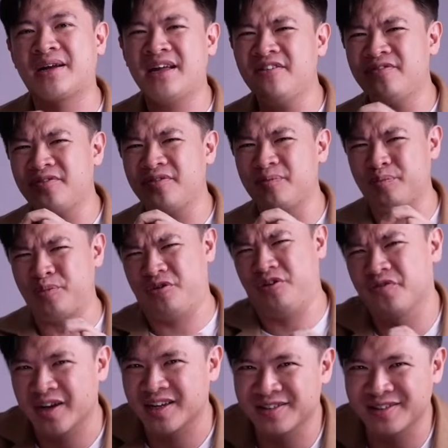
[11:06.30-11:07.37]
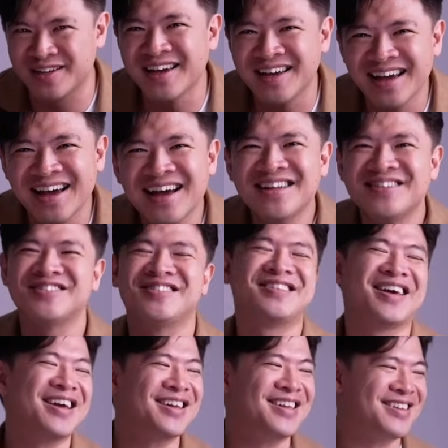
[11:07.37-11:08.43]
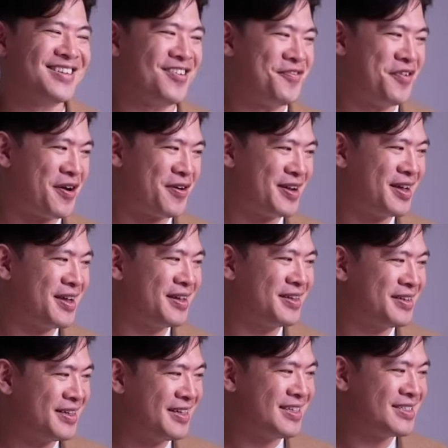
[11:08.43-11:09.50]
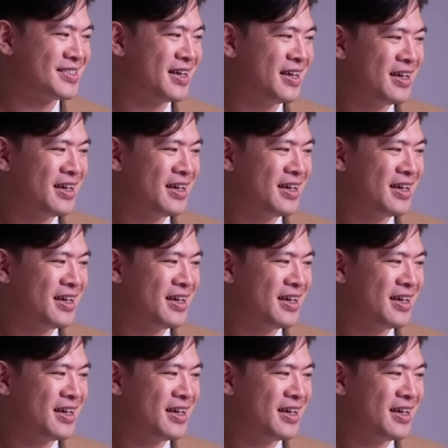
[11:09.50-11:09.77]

kind of perfectly, to say the very least.